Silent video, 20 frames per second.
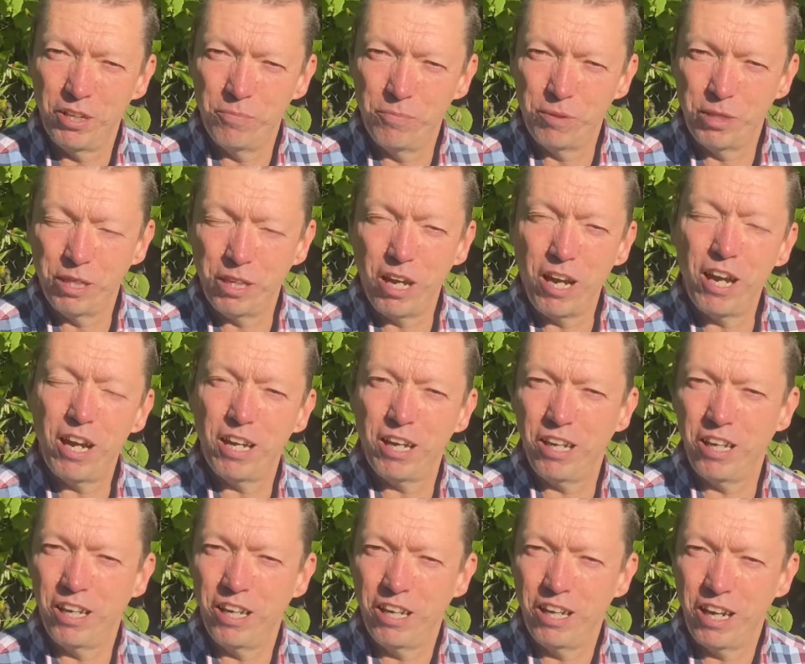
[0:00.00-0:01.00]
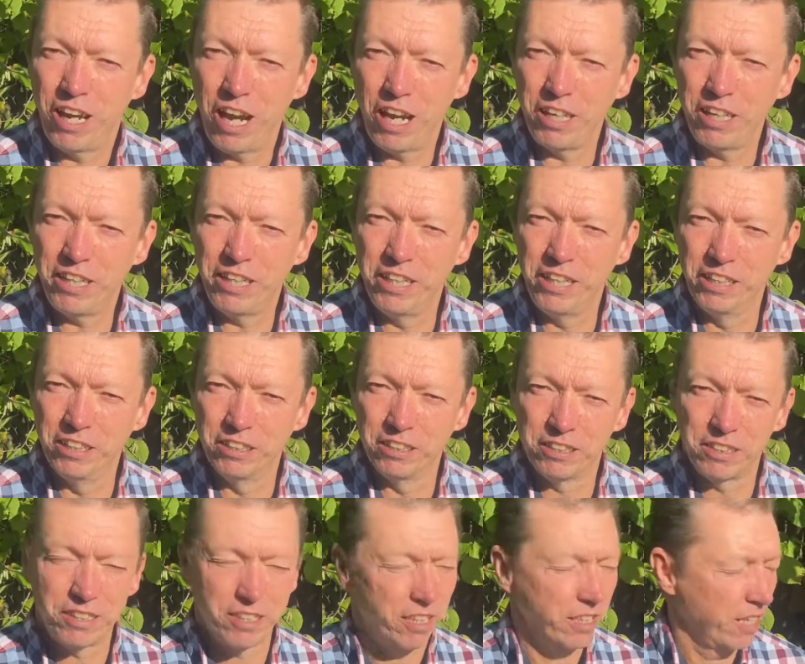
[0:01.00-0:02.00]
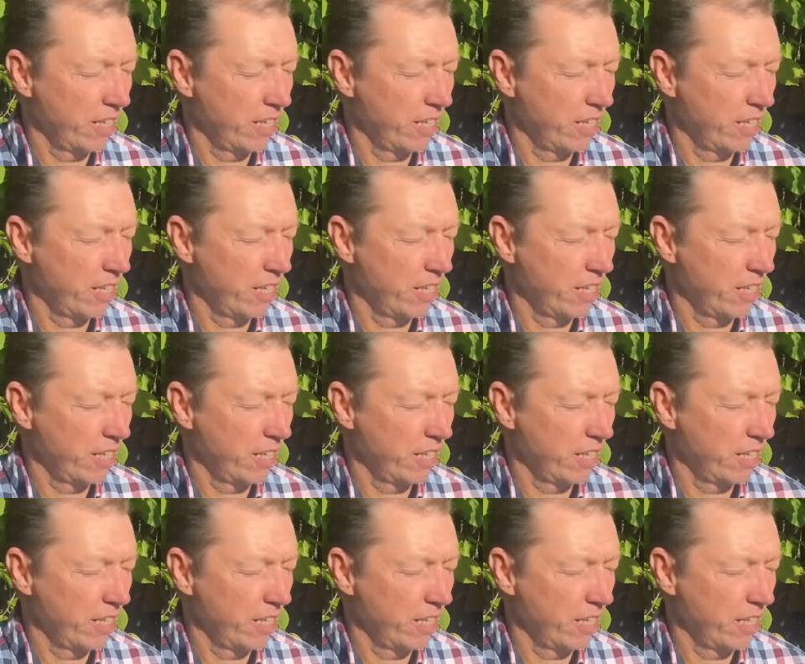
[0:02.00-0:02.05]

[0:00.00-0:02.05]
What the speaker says: get high honey yields